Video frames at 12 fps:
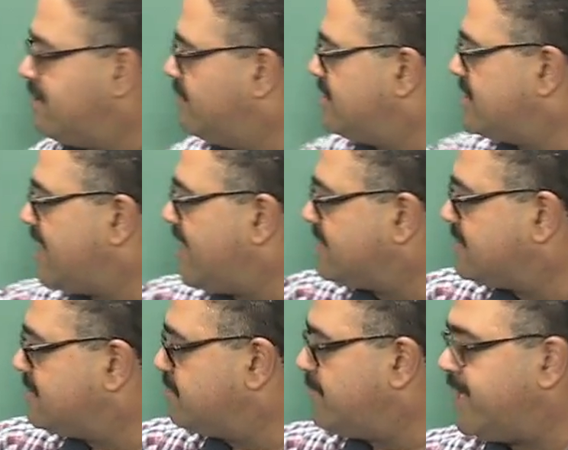which
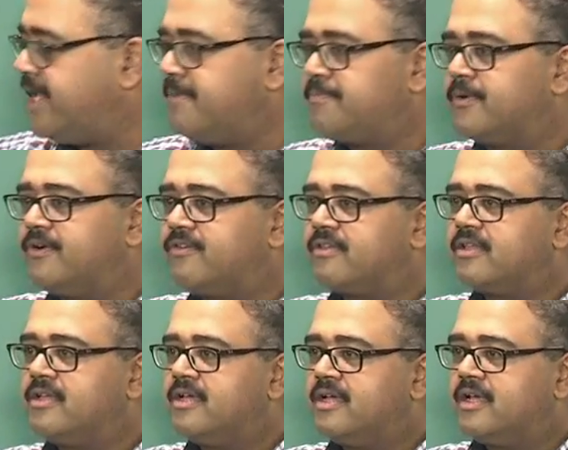has p inputs,
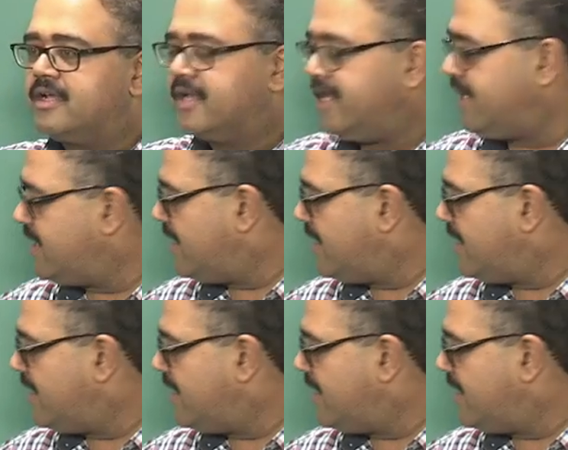right,